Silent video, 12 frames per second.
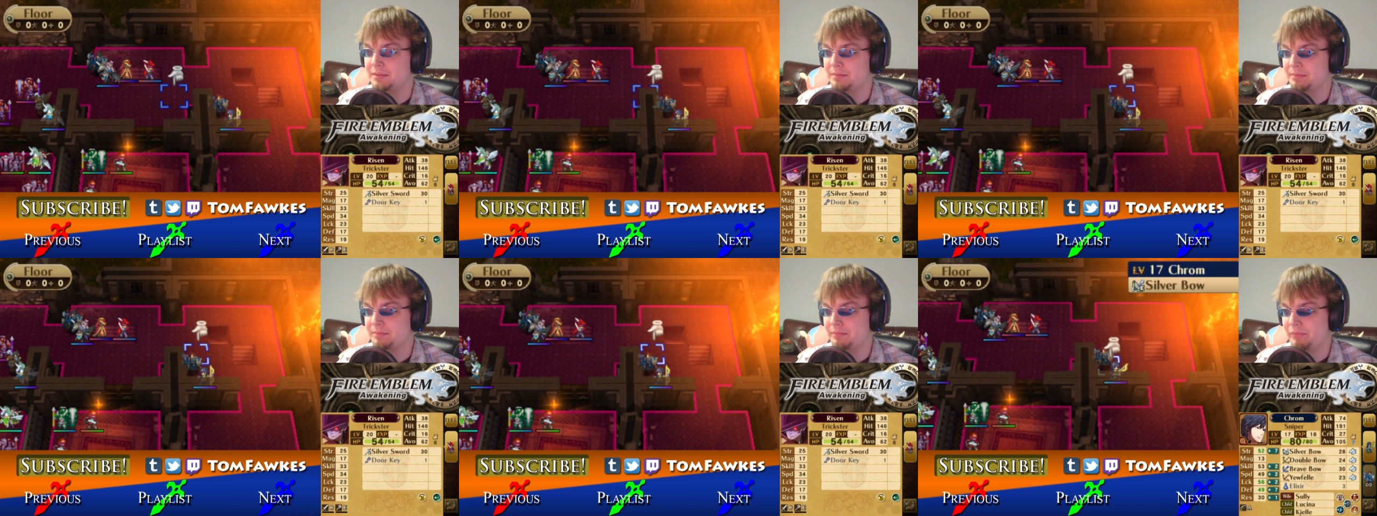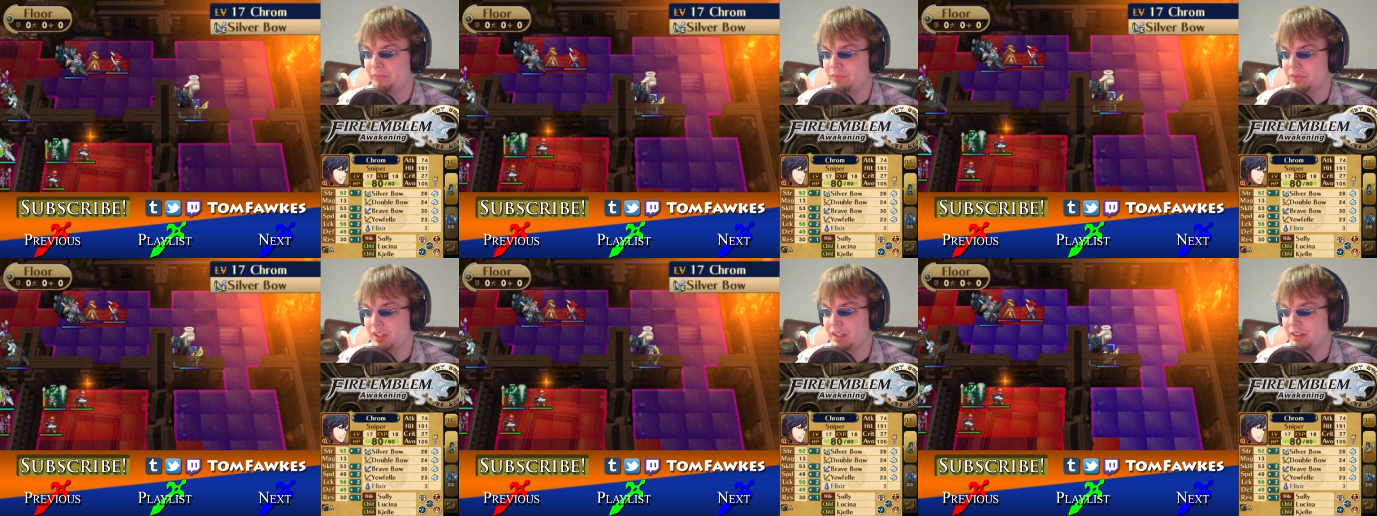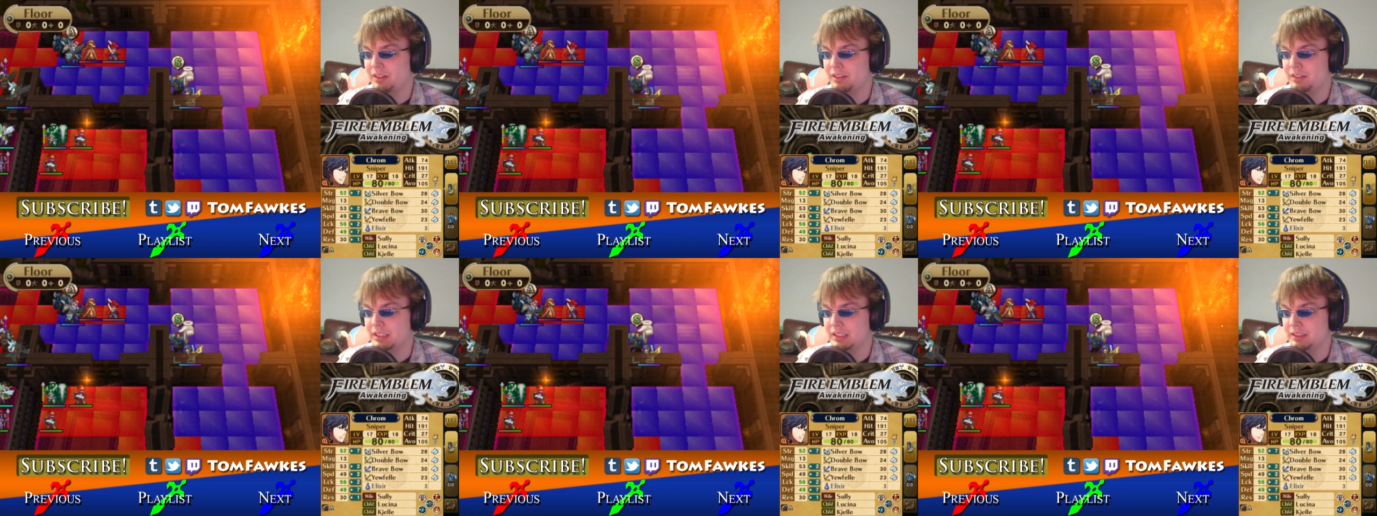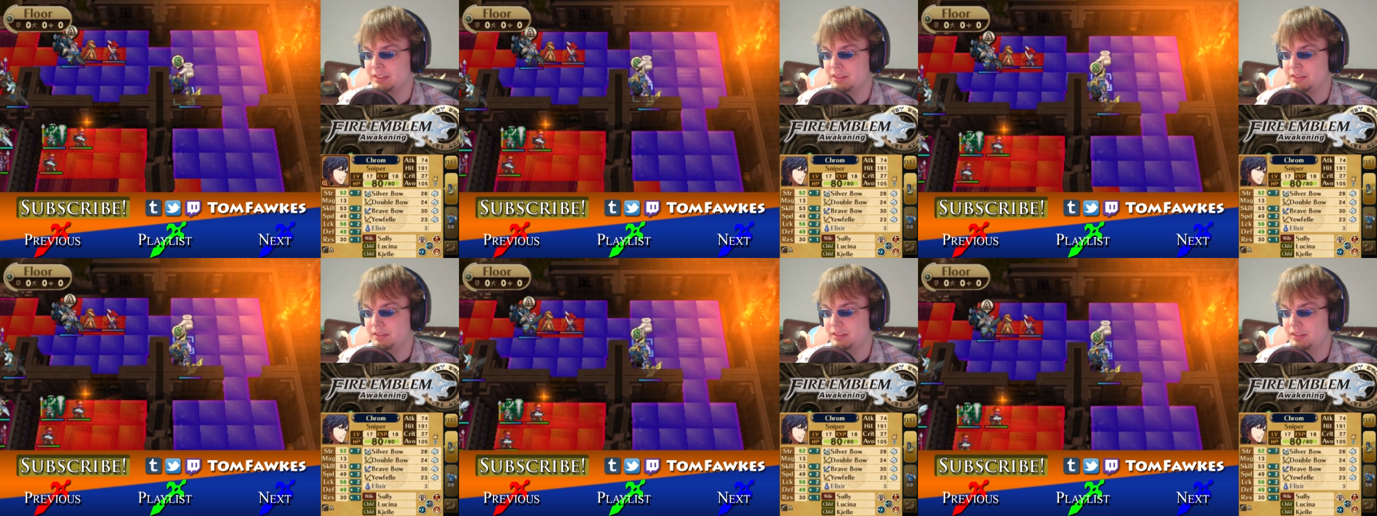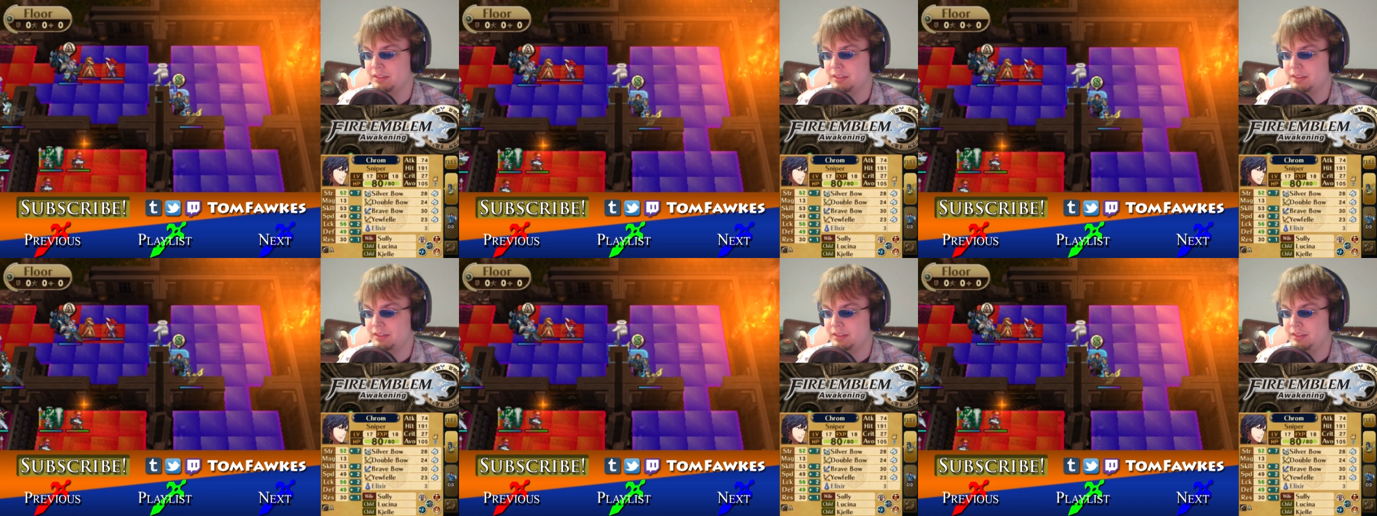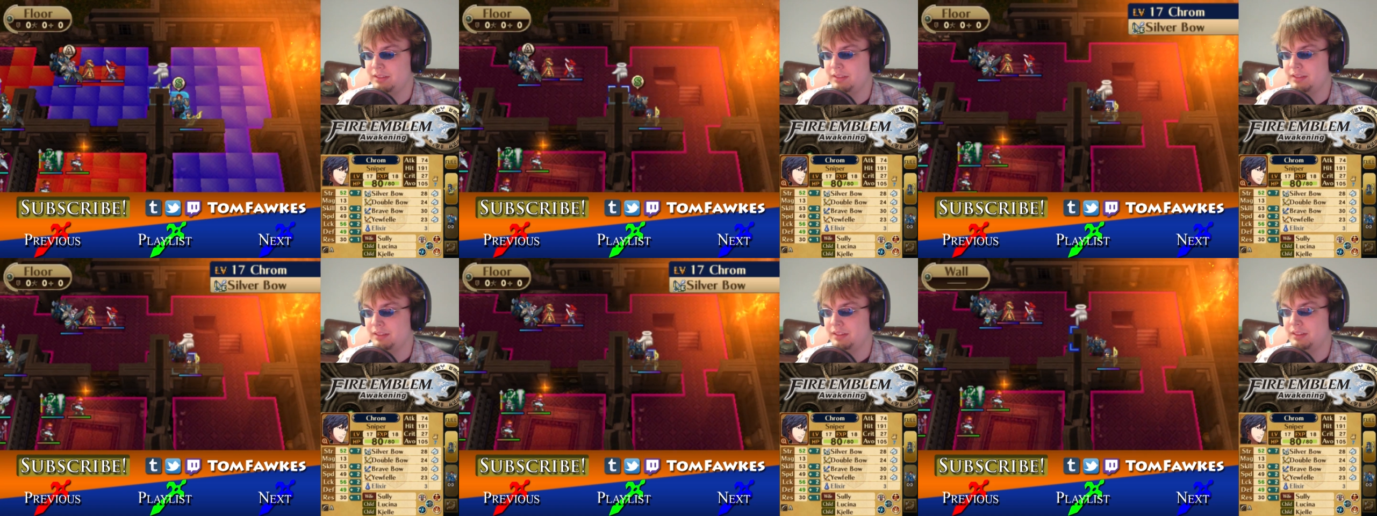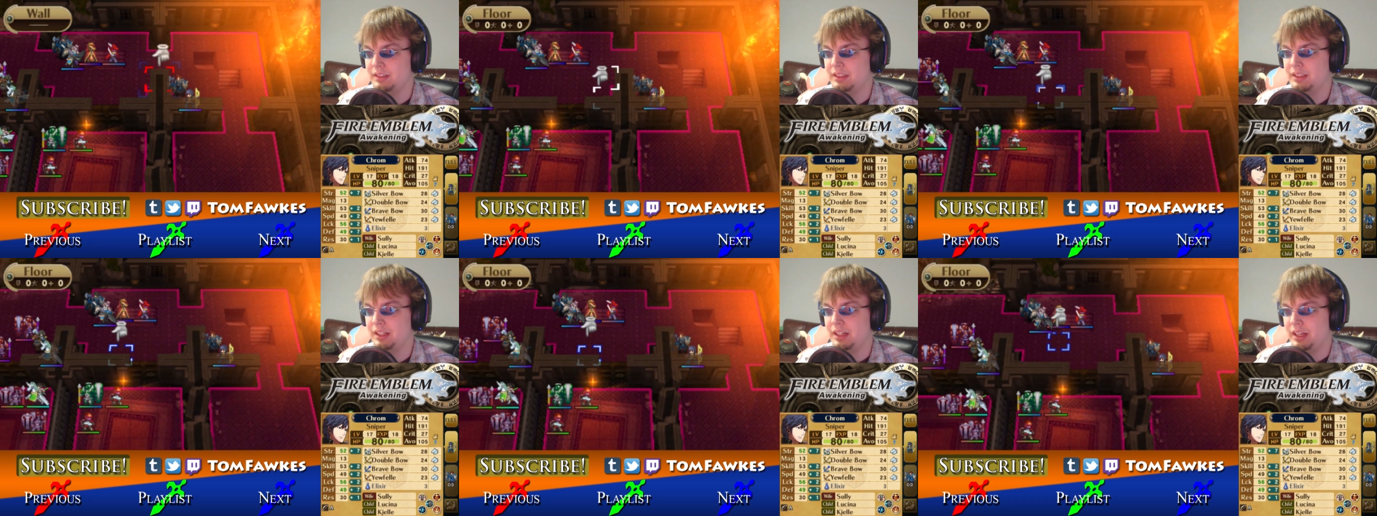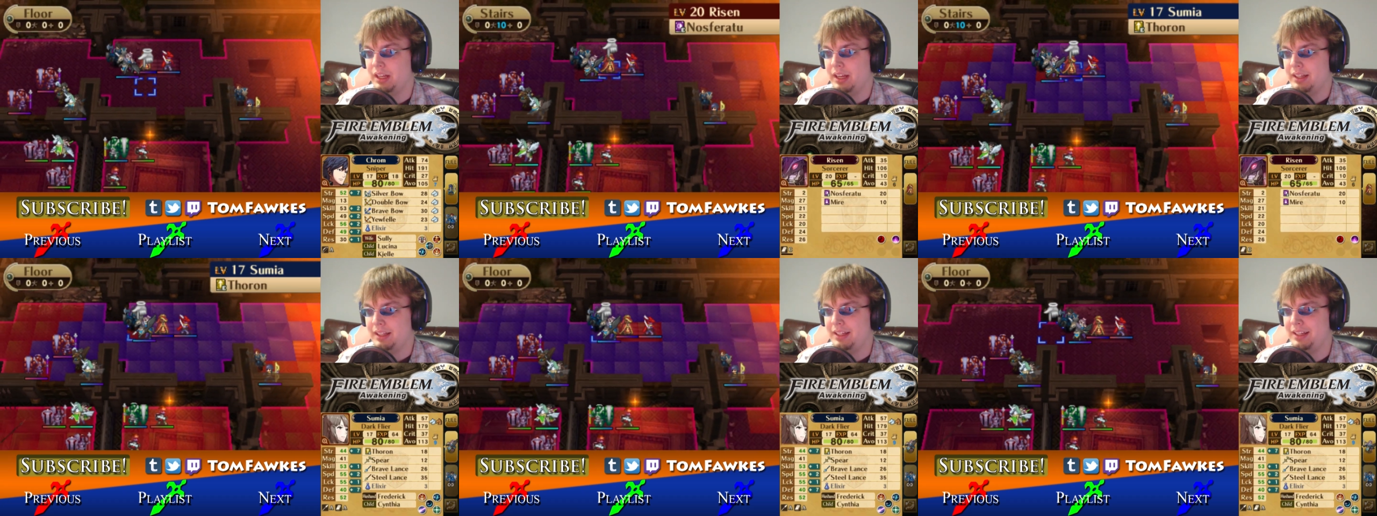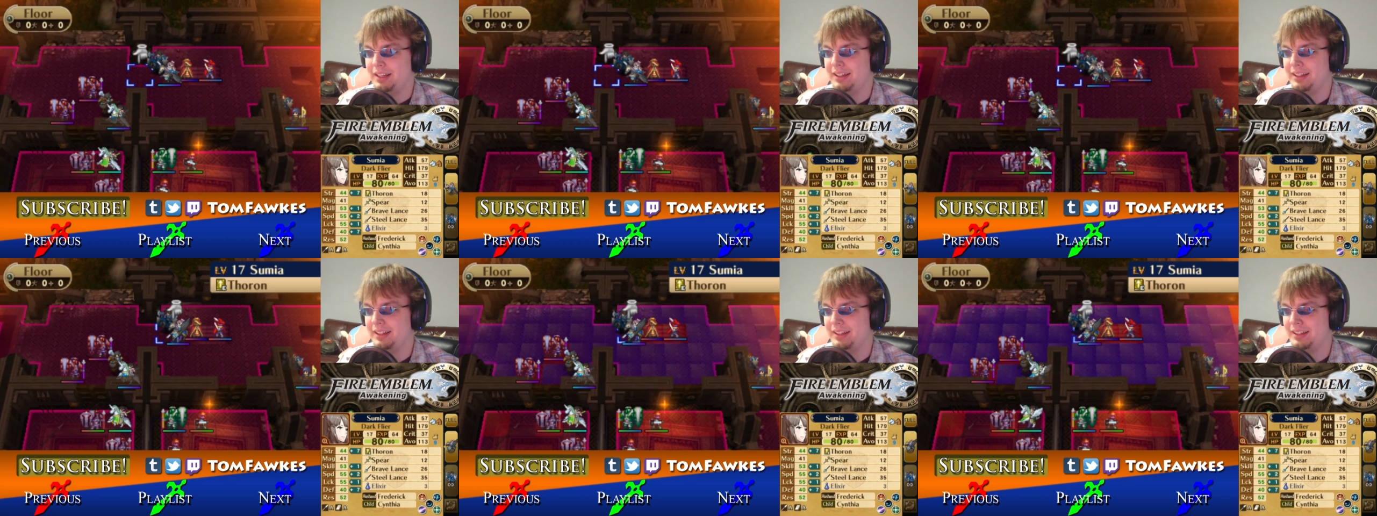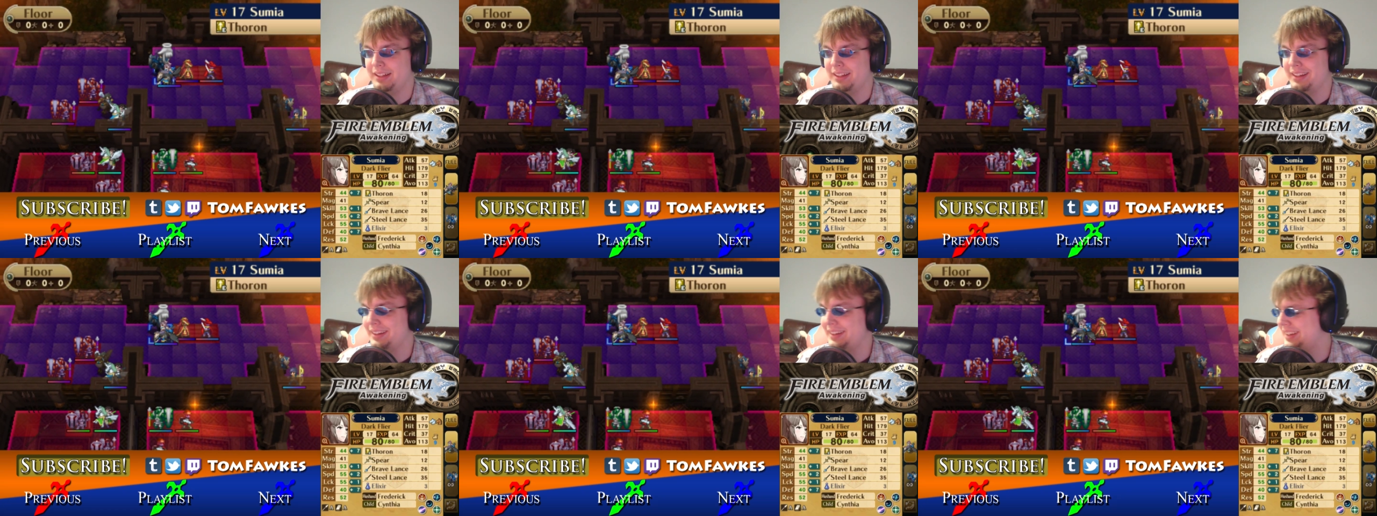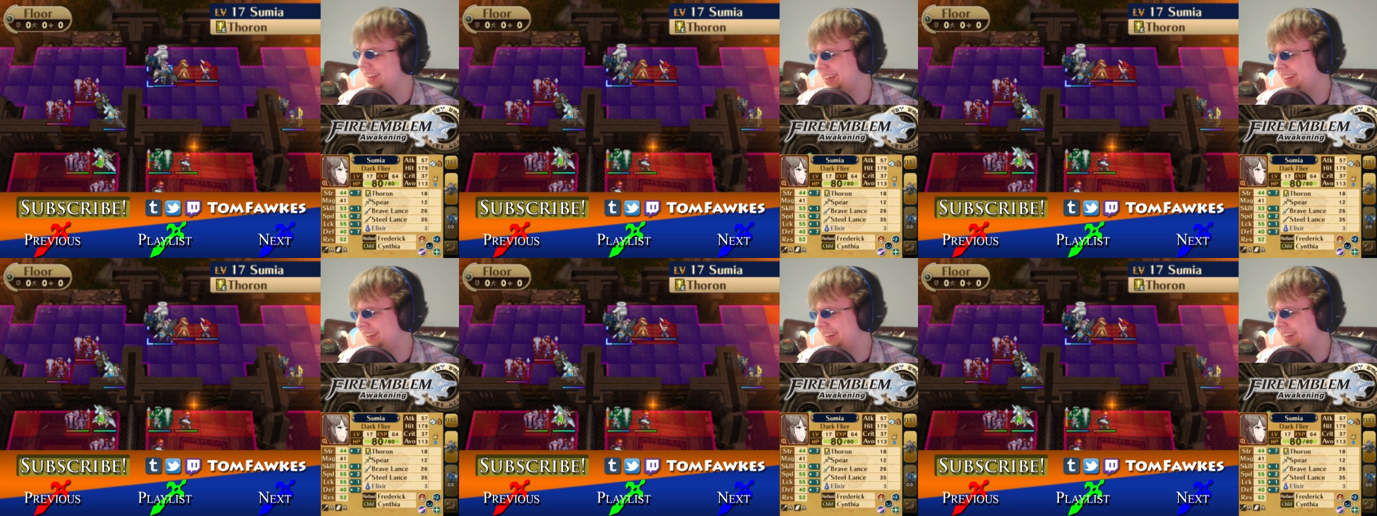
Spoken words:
No one is speaking in this clip.